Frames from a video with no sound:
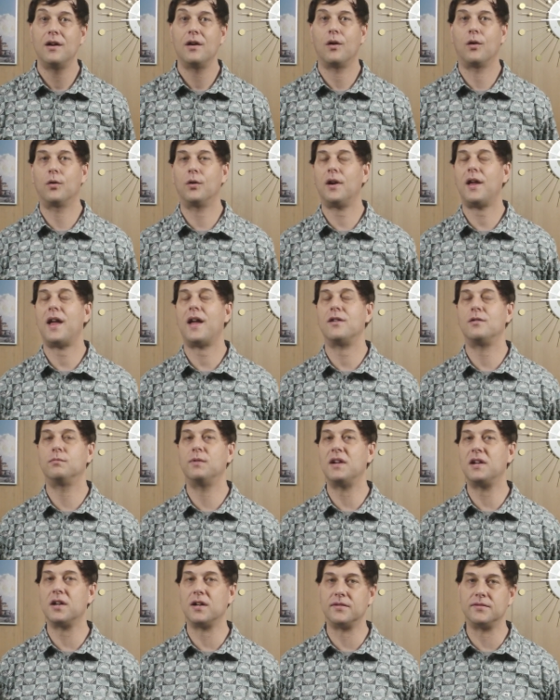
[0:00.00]
or had
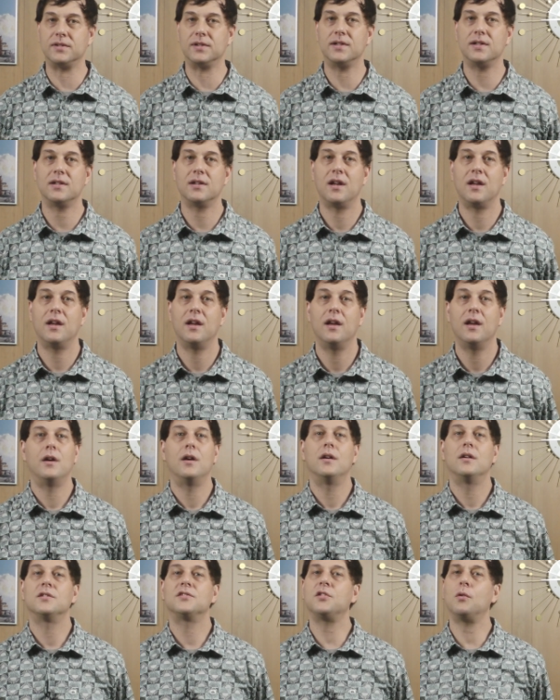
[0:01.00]
recovered.
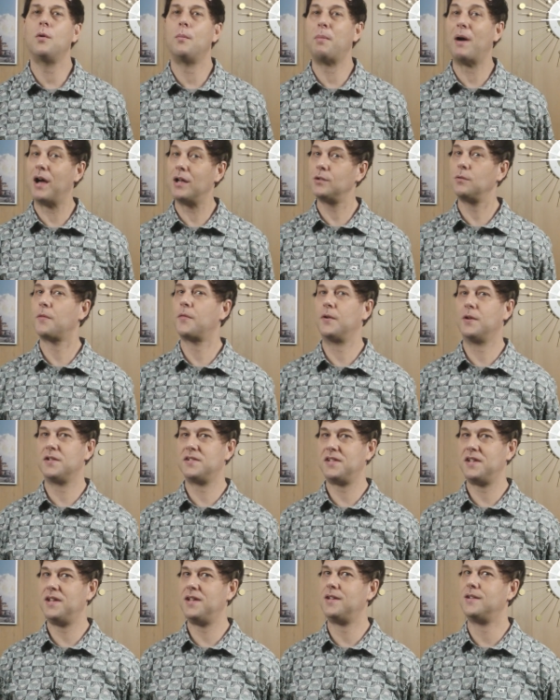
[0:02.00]
So Apollo
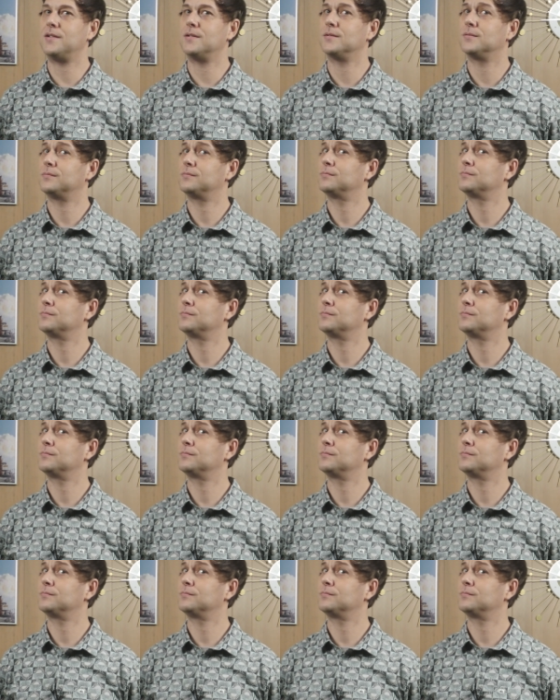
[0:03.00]
13.